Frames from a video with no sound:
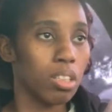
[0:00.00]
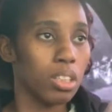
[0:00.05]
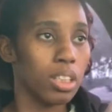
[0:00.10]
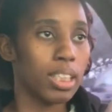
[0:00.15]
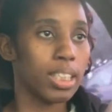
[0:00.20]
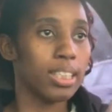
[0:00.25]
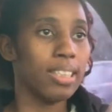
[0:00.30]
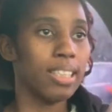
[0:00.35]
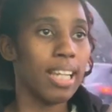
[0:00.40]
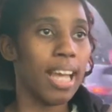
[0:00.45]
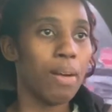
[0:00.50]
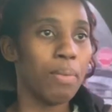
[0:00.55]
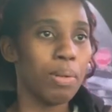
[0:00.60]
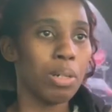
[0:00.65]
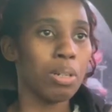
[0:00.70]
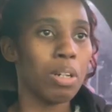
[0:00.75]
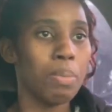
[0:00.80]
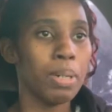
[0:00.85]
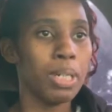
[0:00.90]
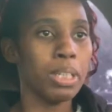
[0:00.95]
today, what
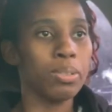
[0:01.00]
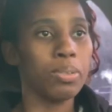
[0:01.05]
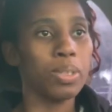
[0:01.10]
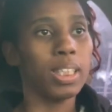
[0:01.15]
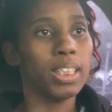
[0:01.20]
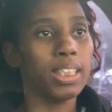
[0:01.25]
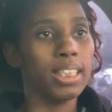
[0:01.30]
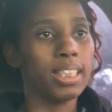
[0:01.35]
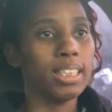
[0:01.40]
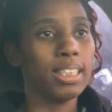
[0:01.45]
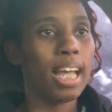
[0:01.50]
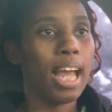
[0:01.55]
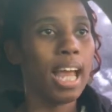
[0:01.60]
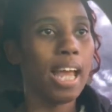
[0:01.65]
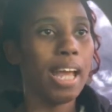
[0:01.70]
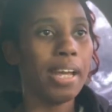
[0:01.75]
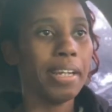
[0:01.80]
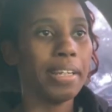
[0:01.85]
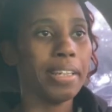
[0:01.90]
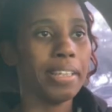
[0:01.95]
am I be doing
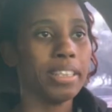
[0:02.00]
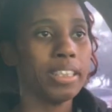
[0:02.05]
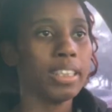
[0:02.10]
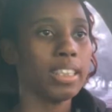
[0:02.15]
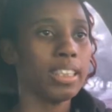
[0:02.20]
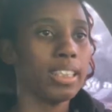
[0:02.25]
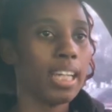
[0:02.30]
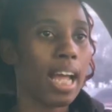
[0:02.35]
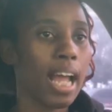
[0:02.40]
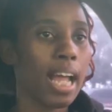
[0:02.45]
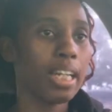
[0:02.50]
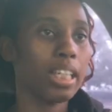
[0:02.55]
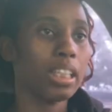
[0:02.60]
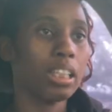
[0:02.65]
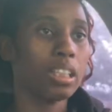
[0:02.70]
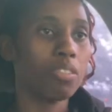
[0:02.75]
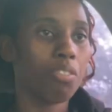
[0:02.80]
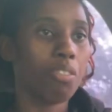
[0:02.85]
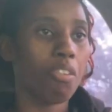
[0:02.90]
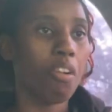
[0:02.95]
today? Today
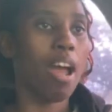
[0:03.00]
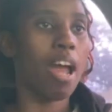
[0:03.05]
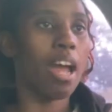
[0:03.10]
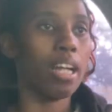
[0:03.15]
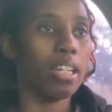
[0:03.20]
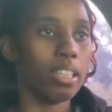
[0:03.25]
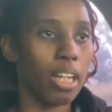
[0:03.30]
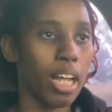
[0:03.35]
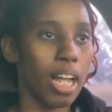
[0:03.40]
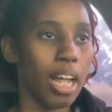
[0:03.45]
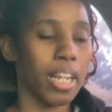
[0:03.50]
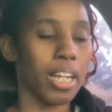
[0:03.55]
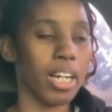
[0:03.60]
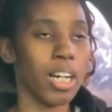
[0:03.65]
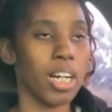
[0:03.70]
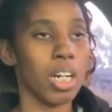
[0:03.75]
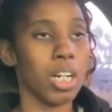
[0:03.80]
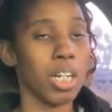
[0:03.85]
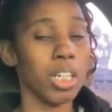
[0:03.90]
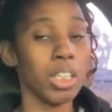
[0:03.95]
is Friday.
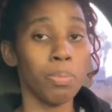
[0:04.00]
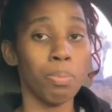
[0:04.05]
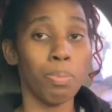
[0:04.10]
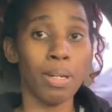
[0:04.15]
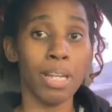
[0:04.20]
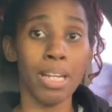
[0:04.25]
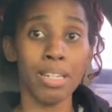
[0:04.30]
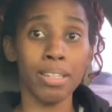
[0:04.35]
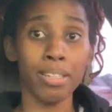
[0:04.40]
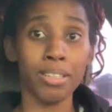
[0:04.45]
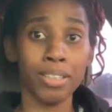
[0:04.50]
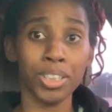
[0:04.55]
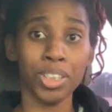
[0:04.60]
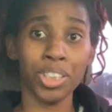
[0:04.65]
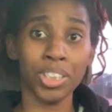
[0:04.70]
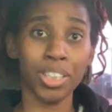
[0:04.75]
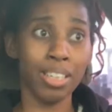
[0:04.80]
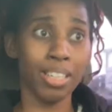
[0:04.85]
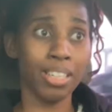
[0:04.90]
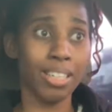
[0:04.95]
Uh, it's been a
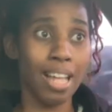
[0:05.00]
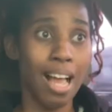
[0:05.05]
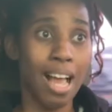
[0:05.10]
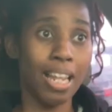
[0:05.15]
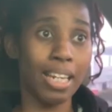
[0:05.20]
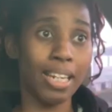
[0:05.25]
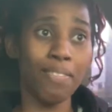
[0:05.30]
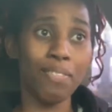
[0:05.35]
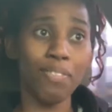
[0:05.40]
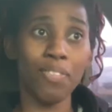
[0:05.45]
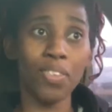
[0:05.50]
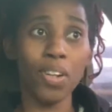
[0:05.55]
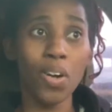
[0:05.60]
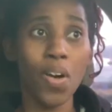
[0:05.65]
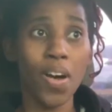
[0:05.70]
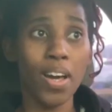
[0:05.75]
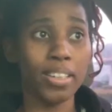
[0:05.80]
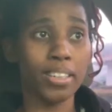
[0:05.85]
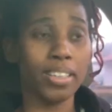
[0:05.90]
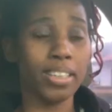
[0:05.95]
little chilly out in
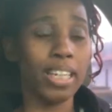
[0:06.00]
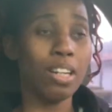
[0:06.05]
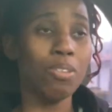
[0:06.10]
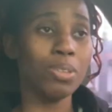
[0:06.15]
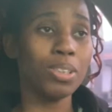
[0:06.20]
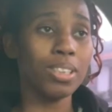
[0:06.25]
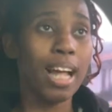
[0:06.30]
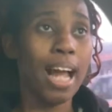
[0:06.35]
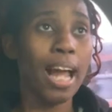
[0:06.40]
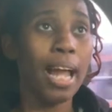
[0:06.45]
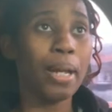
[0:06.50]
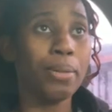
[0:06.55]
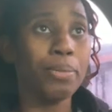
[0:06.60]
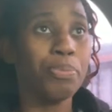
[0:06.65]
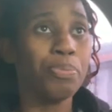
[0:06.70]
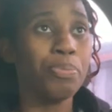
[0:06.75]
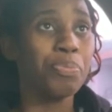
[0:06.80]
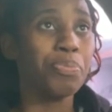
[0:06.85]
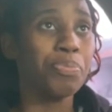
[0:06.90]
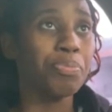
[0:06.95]
Florida. It was like
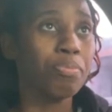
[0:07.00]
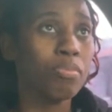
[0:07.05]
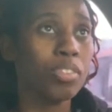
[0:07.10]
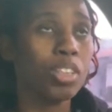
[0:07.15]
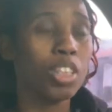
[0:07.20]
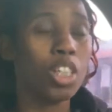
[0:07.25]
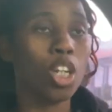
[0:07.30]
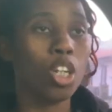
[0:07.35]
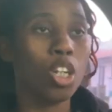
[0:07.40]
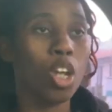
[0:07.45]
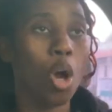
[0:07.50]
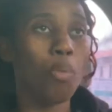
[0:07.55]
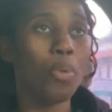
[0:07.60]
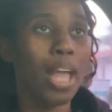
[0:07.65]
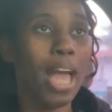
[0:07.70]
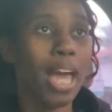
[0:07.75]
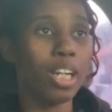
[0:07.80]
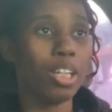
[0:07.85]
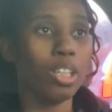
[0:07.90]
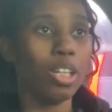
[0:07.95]
the low. We
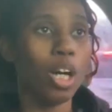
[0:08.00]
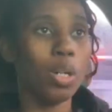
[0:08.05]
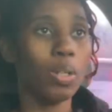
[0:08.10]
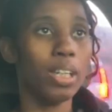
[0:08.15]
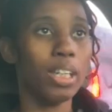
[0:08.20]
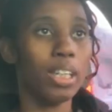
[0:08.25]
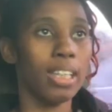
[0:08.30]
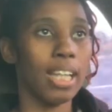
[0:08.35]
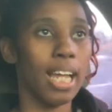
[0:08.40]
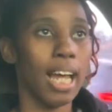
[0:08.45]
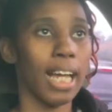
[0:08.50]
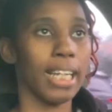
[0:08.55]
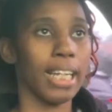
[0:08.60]
had a low of uh, like.